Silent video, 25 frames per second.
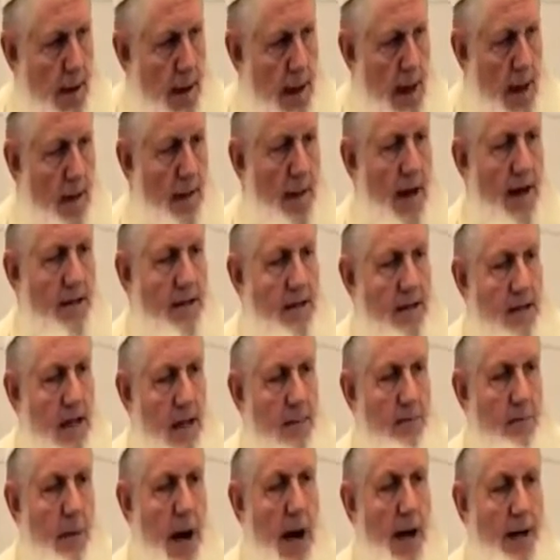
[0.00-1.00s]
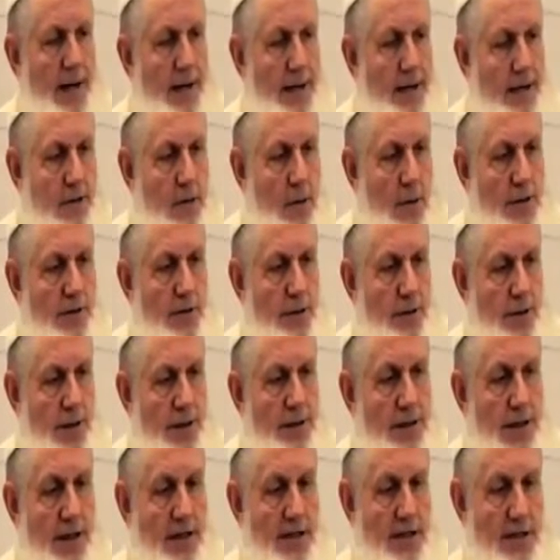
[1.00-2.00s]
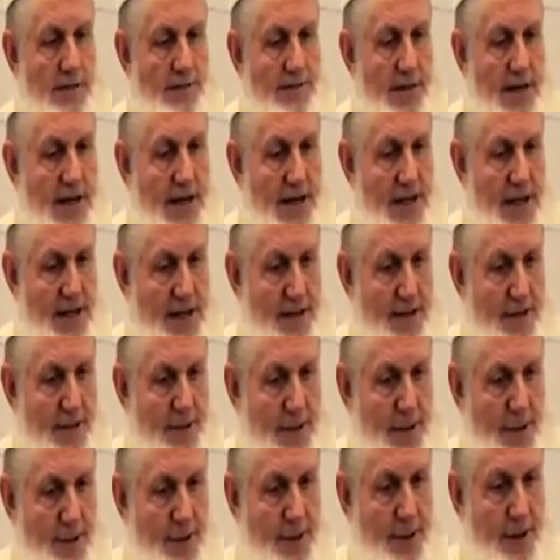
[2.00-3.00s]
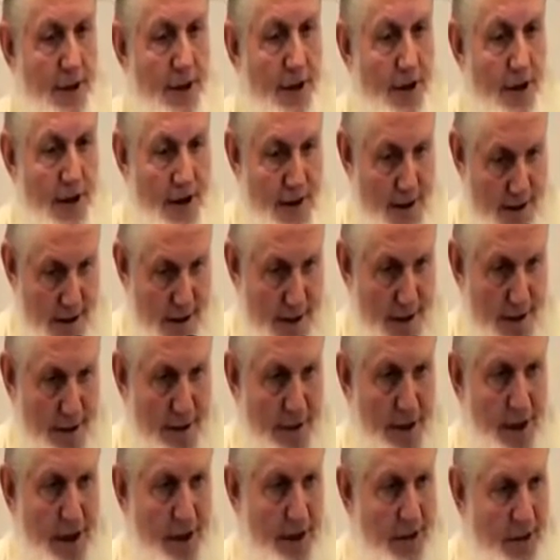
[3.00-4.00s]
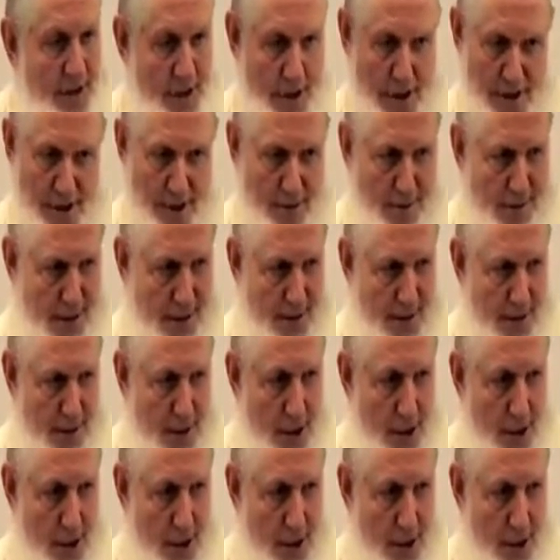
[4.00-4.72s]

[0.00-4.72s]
And that same body is what's going to testify against you on the day of judgment.